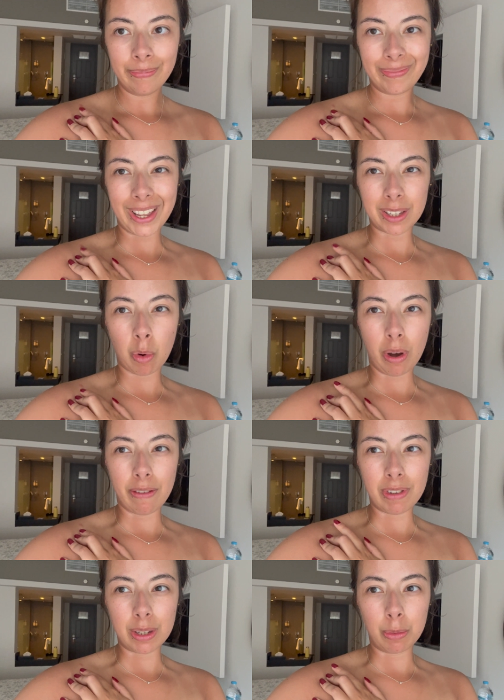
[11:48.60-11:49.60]
that's quite
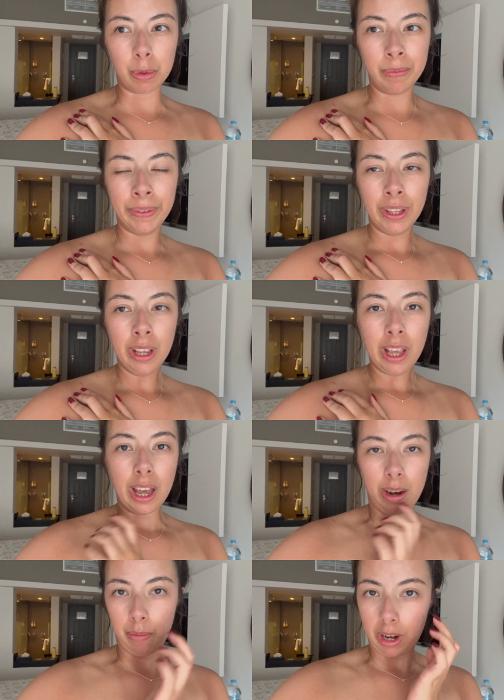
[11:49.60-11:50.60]
visible.
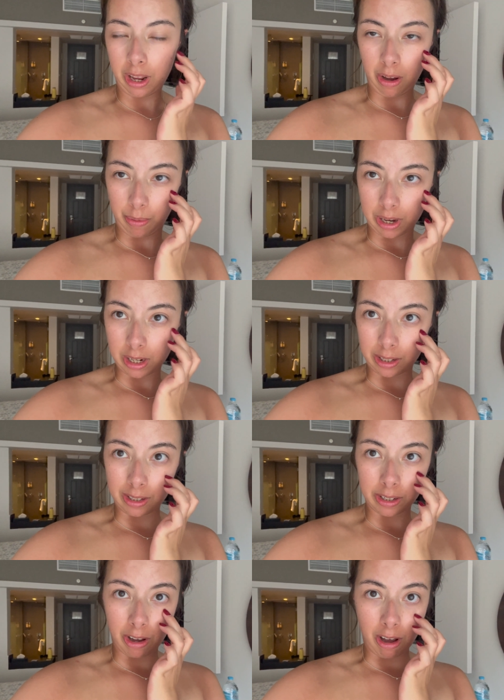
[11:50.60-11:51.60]
And I'm really hoping it doesn't
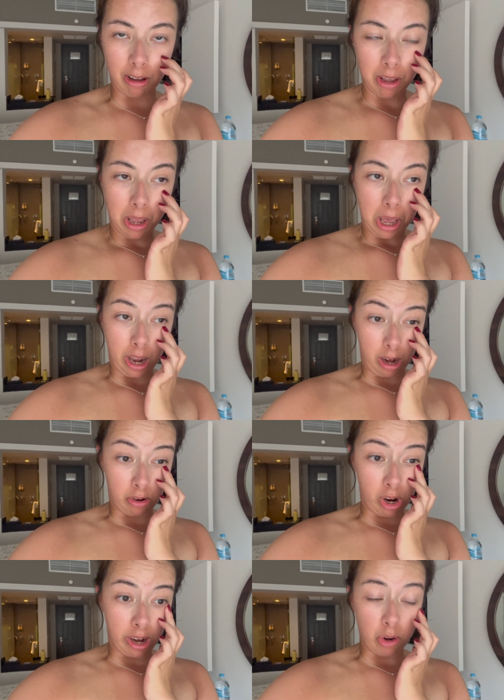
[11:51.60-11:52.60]
scar. And
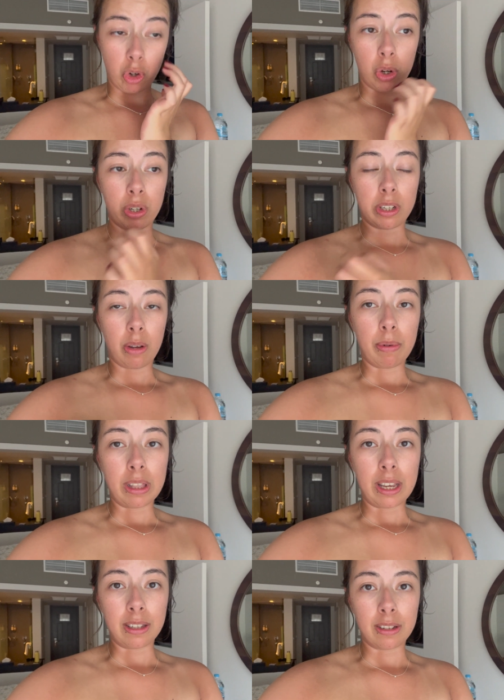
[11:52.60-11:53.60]
I know Josh is hoping that
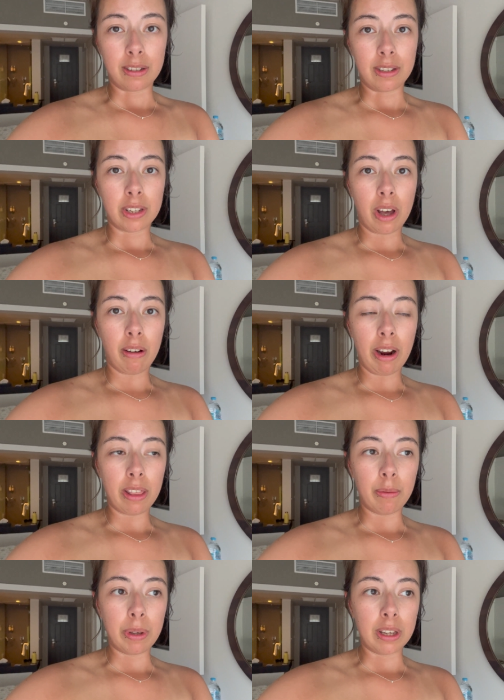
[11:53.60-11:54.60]
his doesn't scar
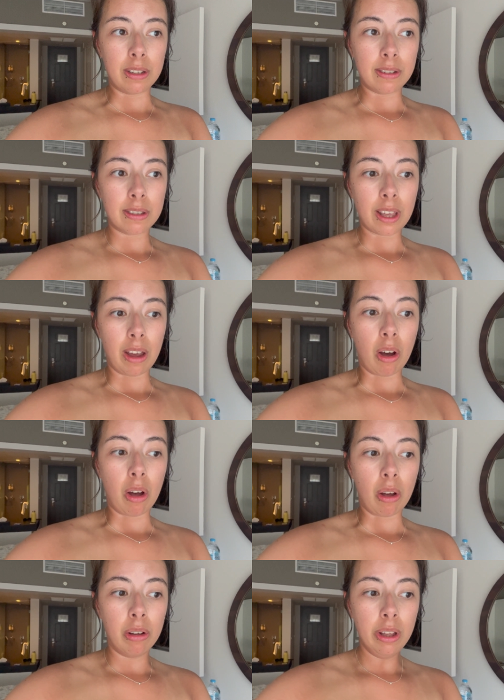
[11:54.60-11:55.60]
either because they
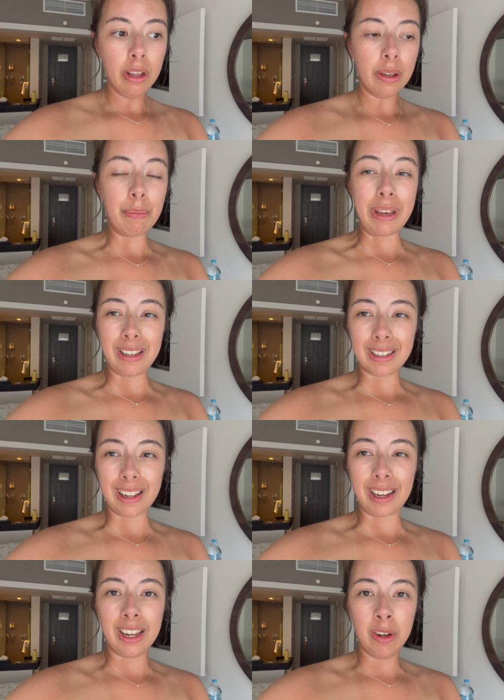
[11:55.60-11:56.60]
are
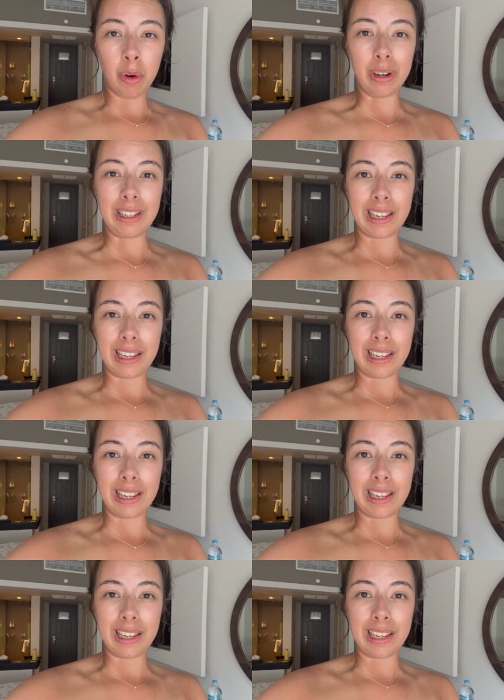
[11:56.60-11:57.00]
beastly on his